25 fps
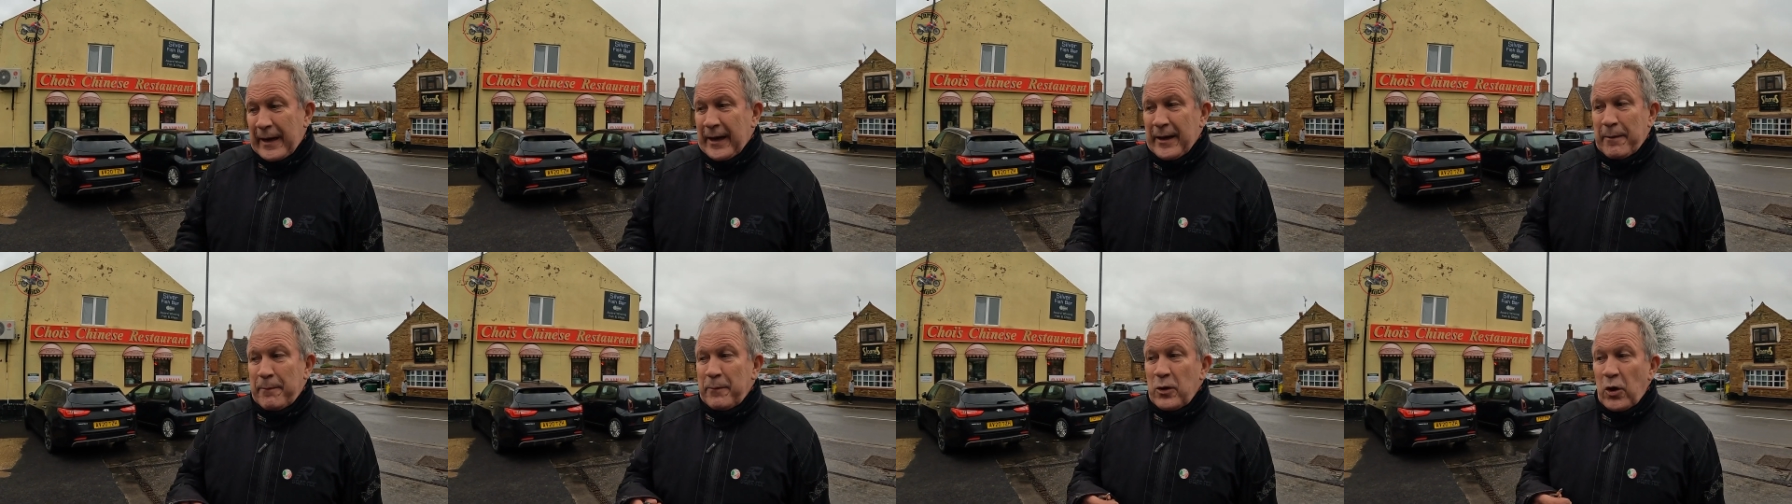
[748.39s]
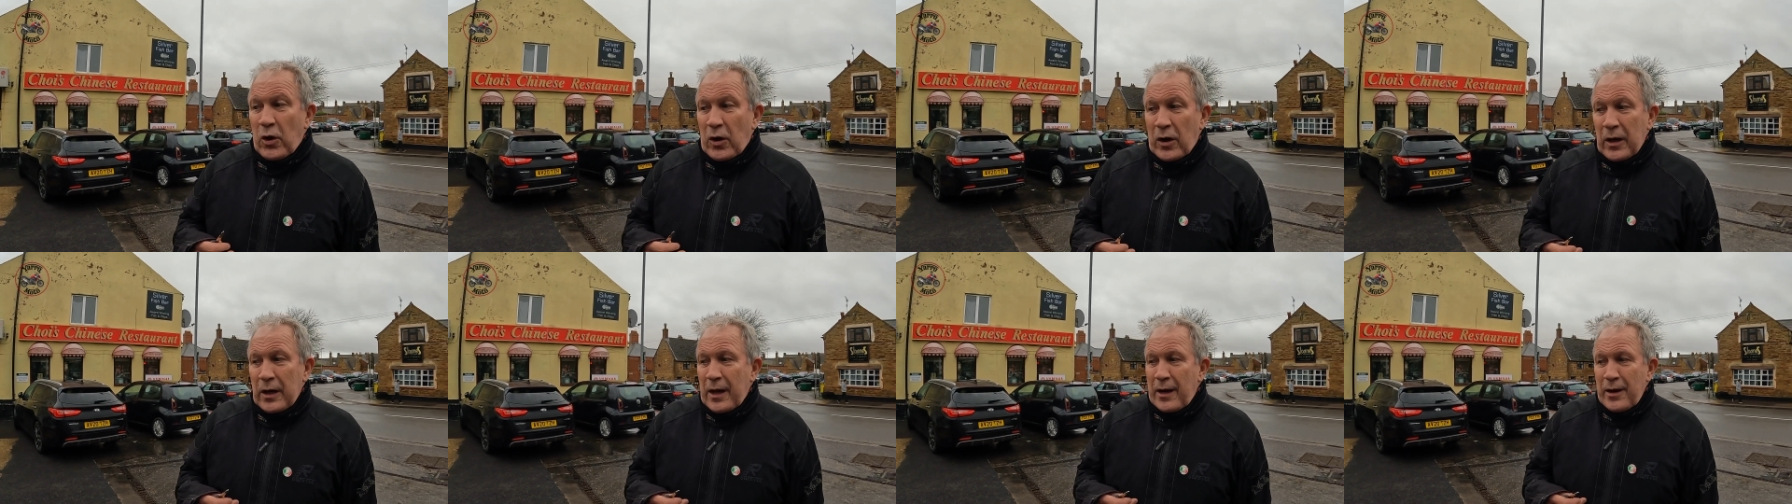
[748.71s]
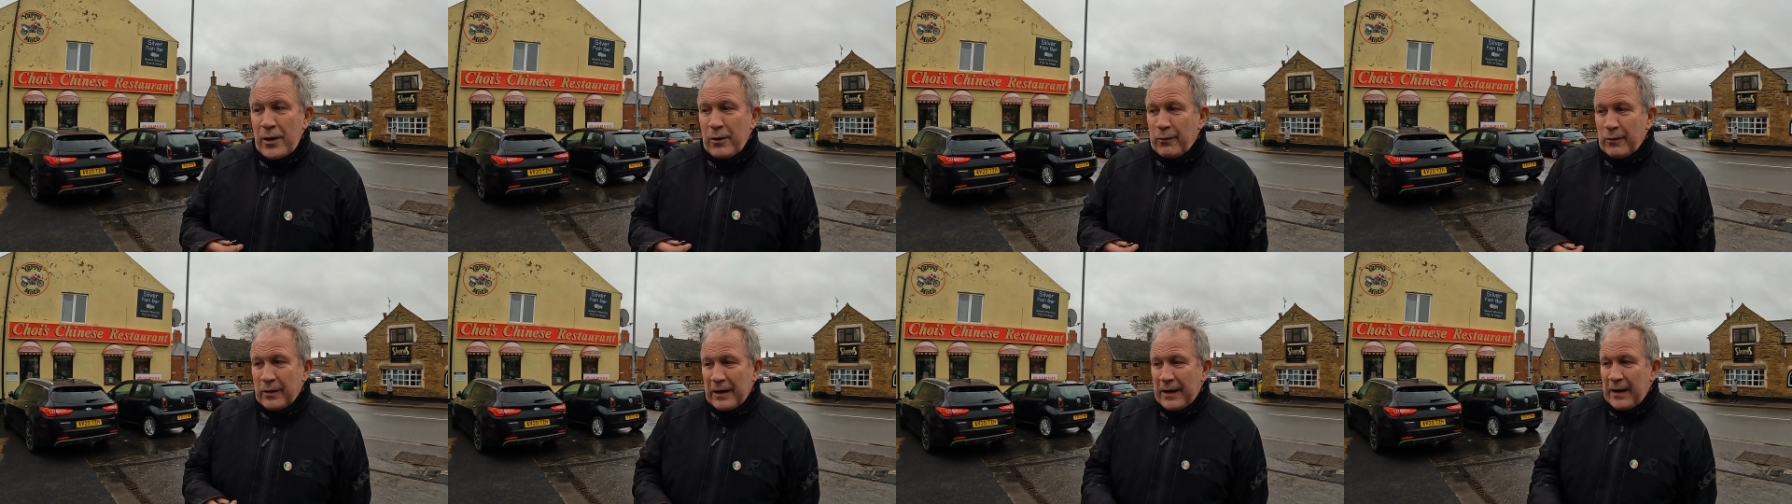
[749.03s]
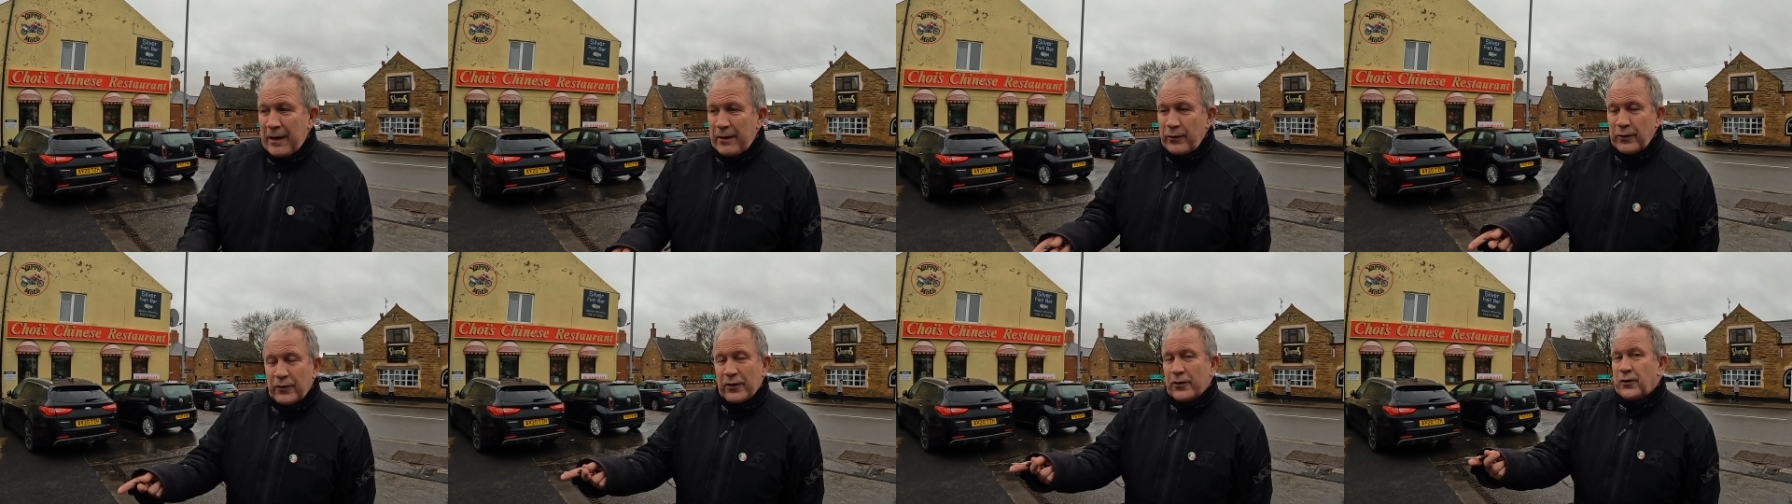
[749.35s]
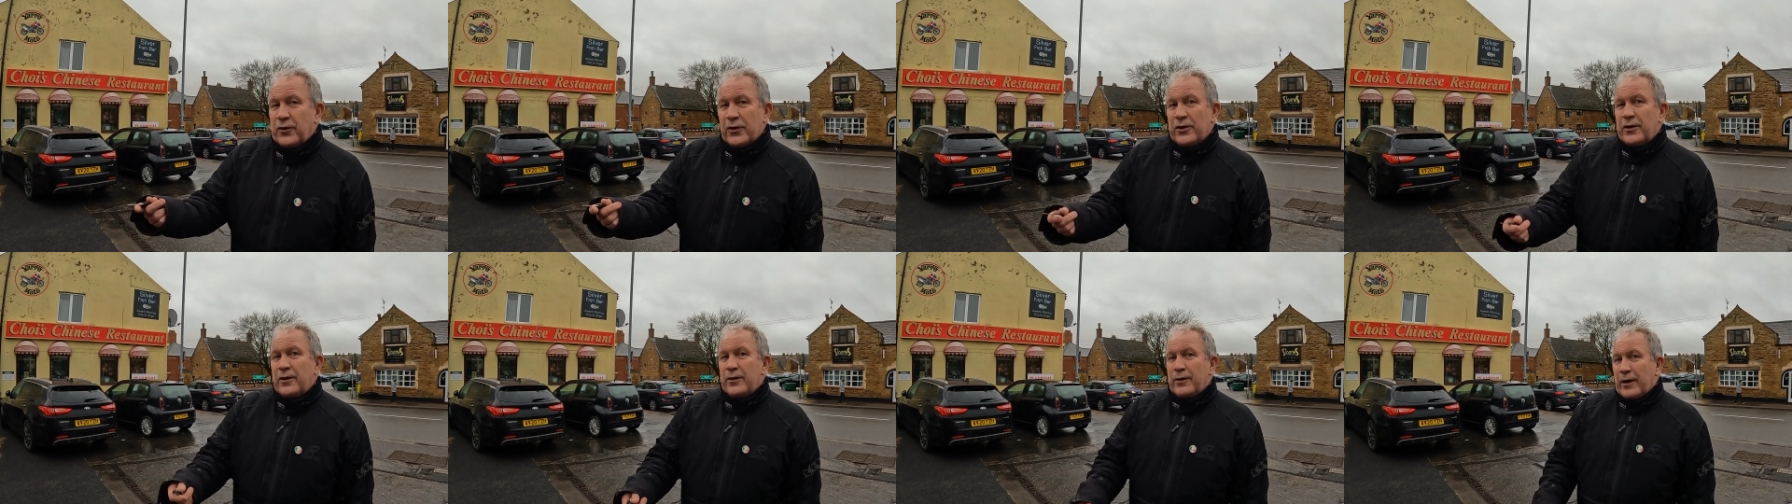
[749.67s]
and I'm not alone loads
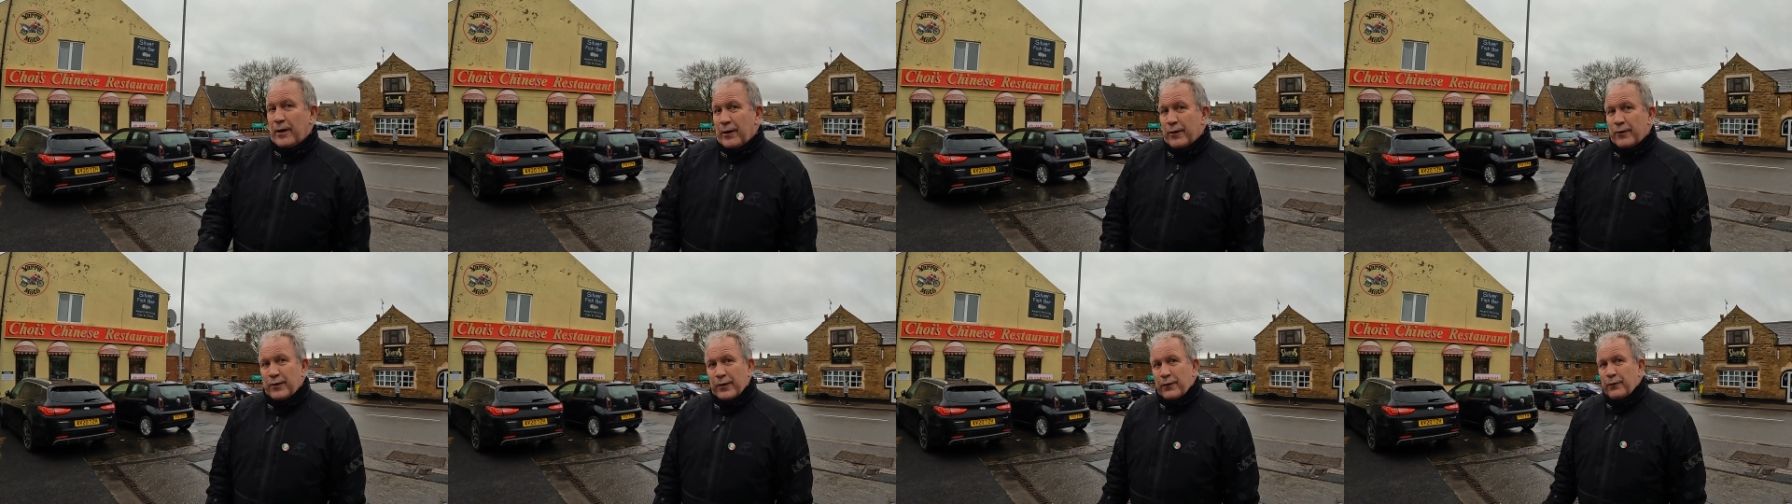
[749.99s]
of journos